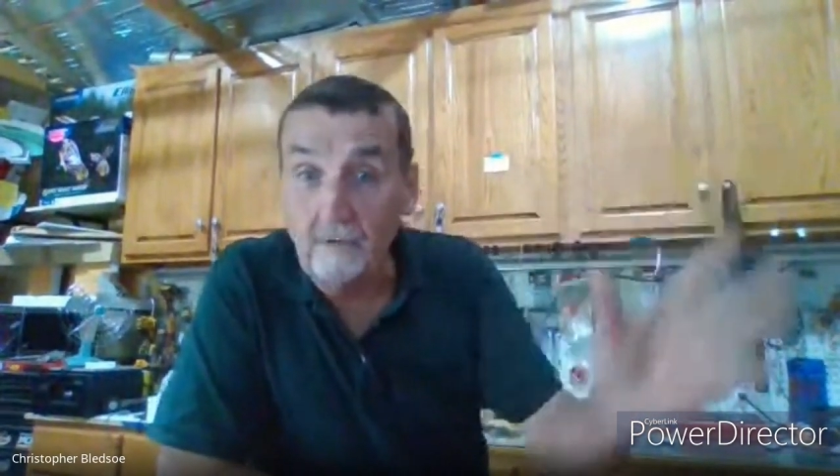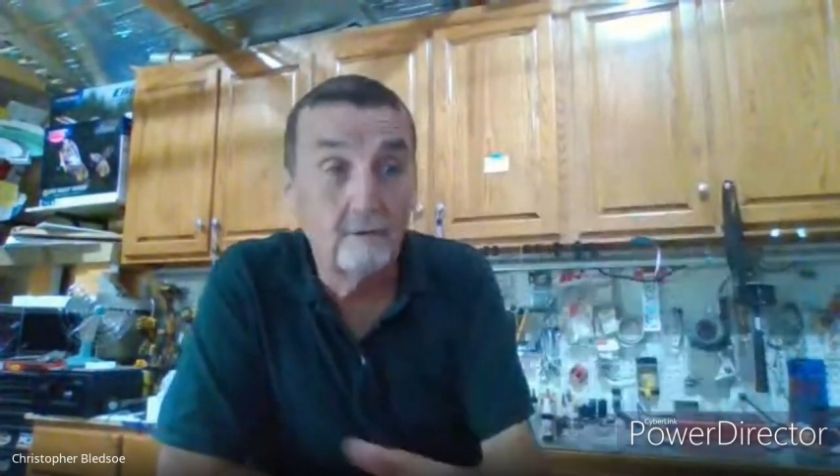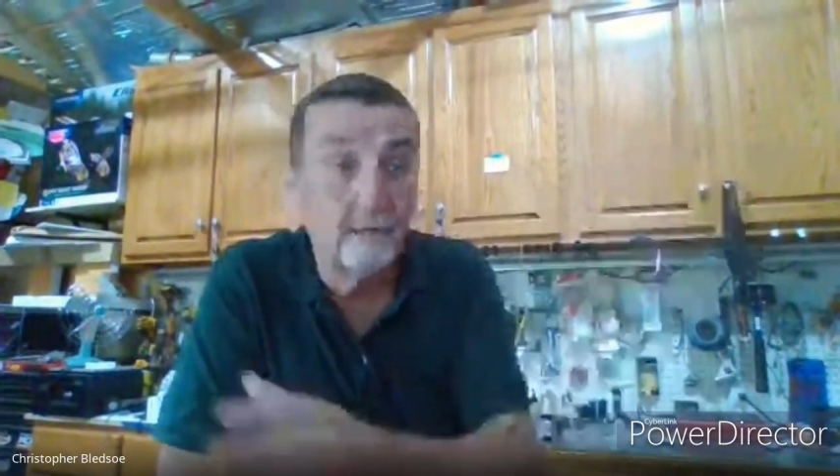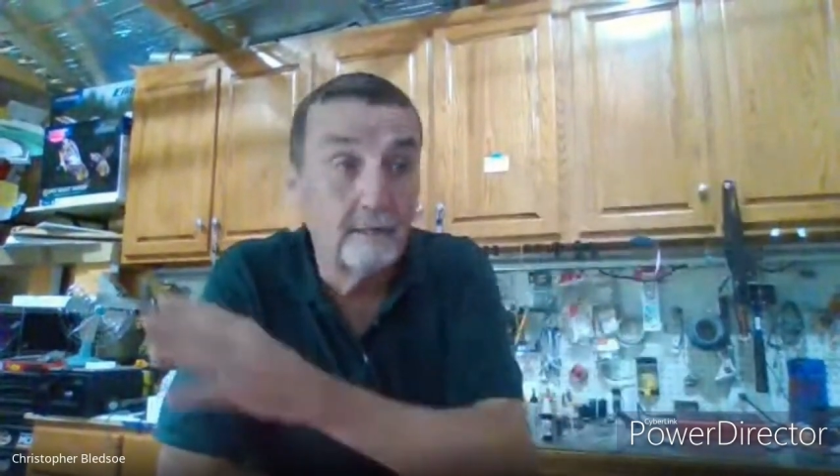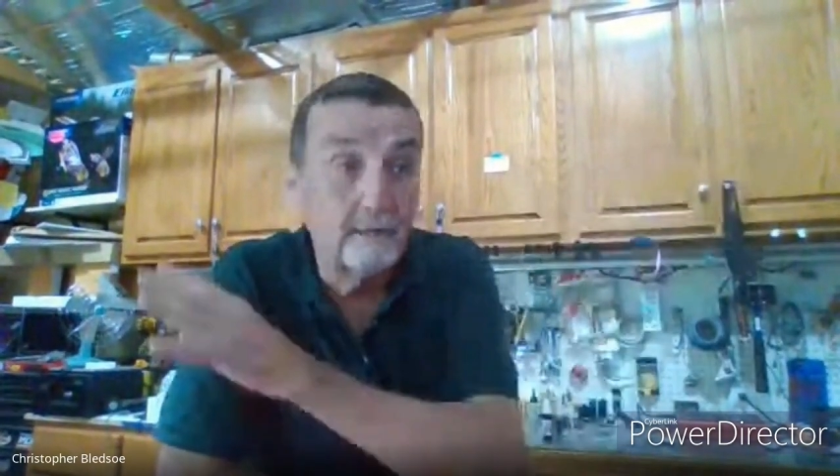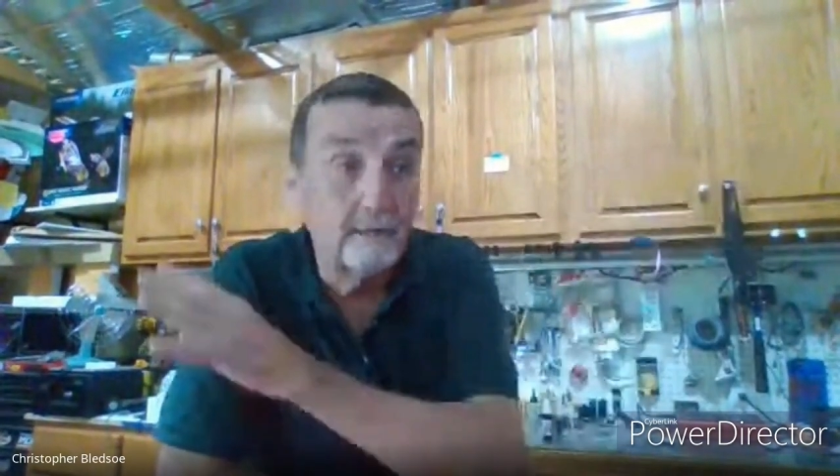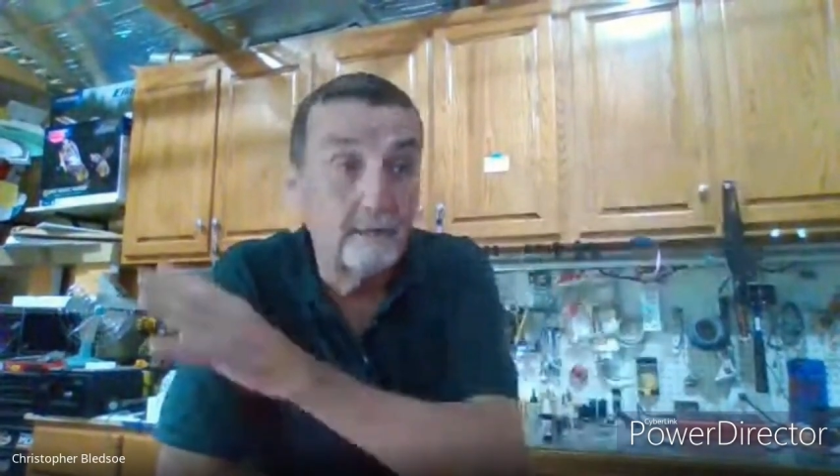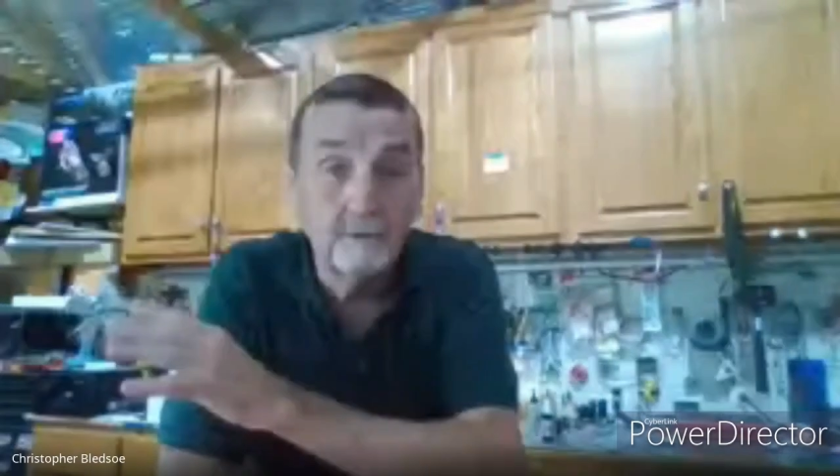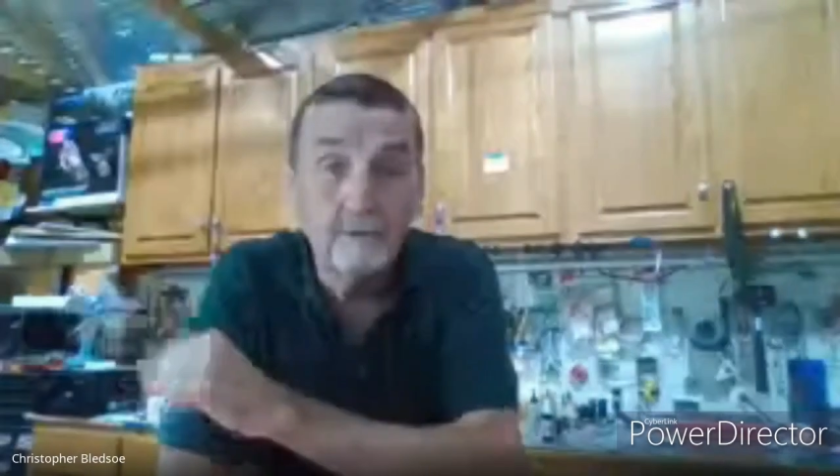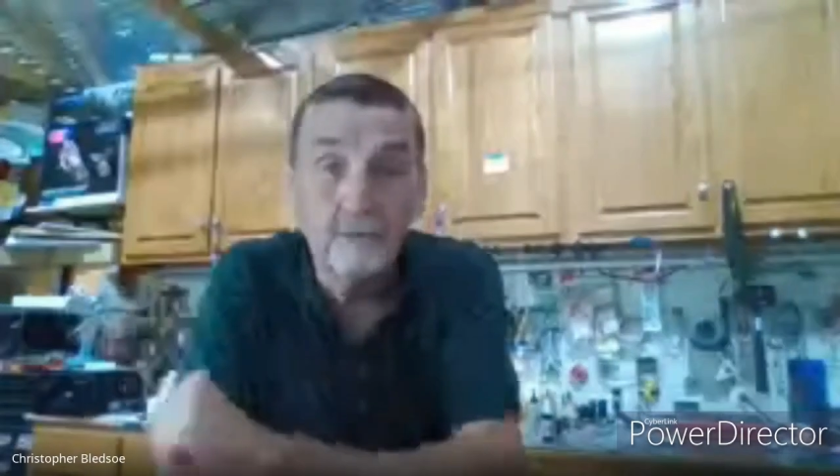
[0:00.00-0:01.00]
and there
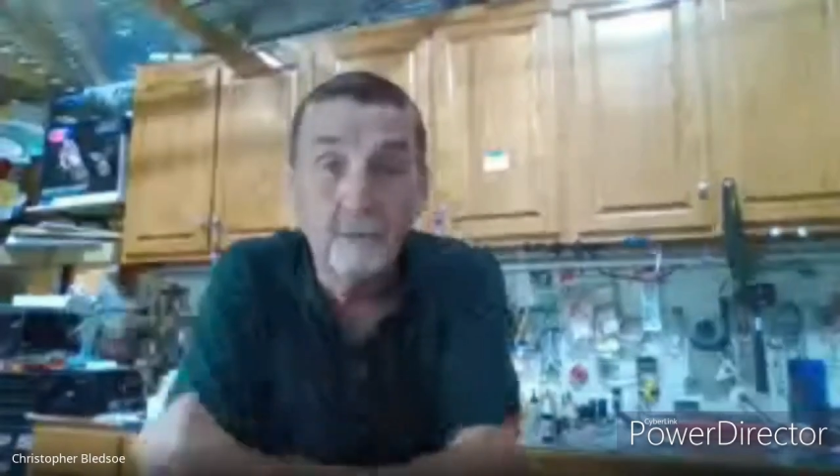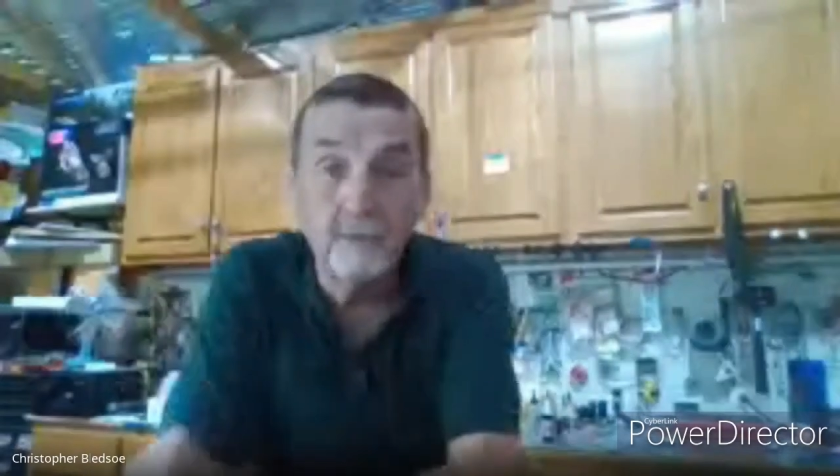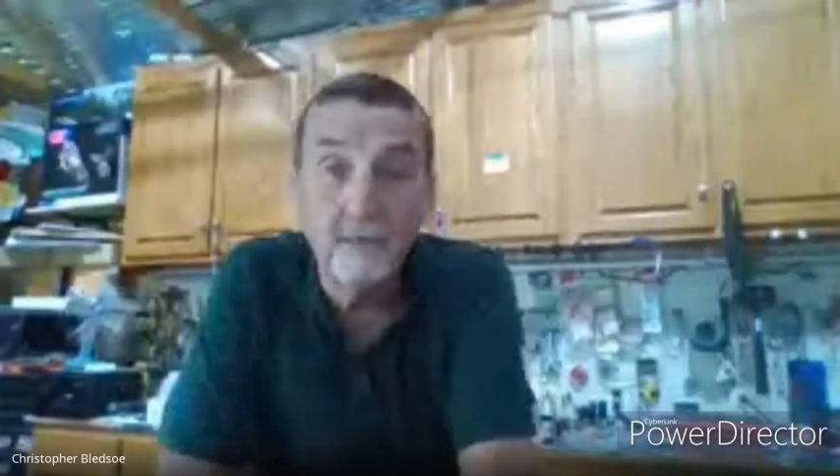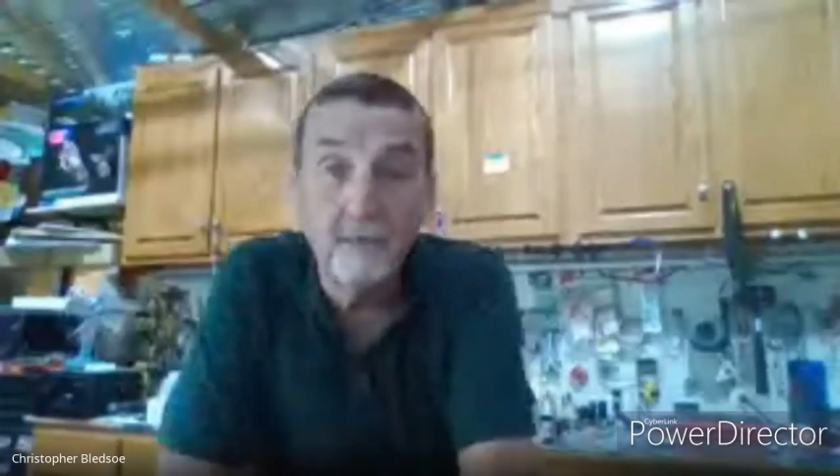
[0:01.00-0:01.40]
was a, a